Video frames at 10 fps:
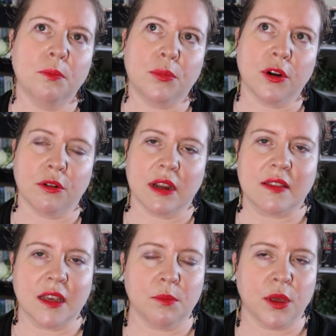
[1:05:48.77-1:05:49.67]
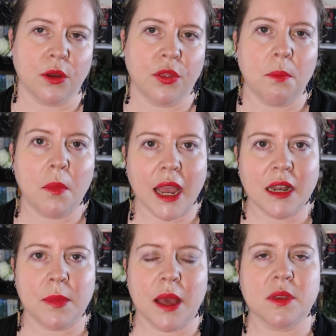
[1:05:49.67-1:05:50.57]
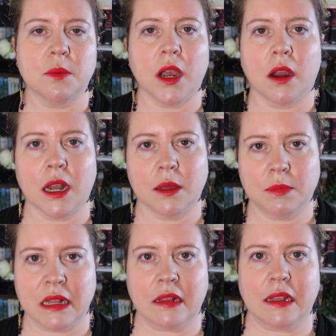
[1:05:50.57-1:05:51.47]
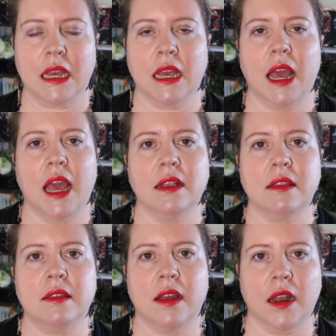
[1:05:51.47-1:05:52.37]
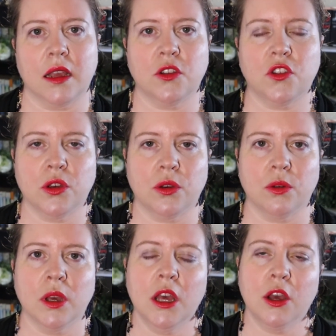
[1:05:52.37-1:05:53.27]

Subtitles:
progressing beyond the mind maps I'm currently building and starting to